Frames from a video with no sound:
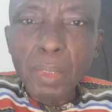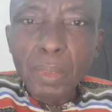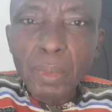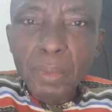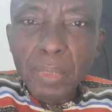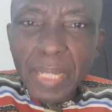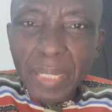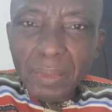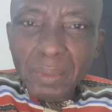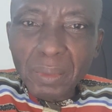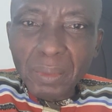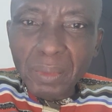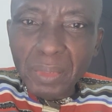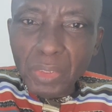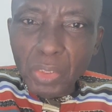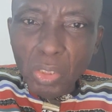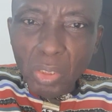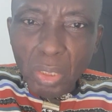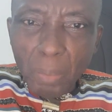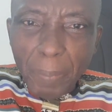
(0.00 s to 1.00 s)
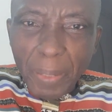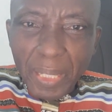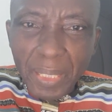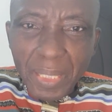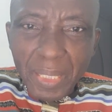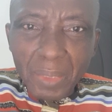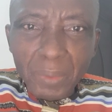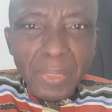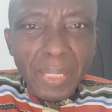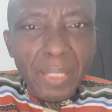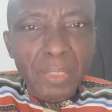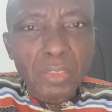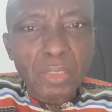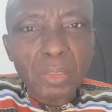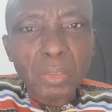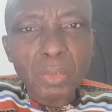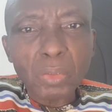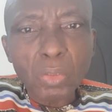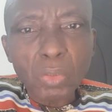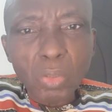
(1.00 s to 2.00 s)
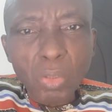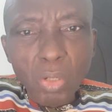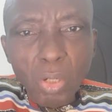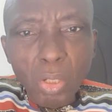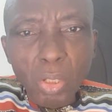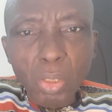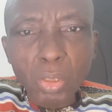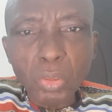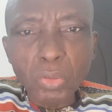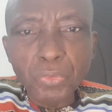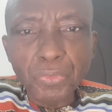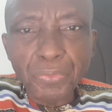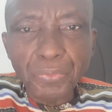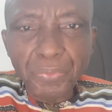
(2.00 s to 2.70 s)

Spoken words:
Let the Yoruba elders call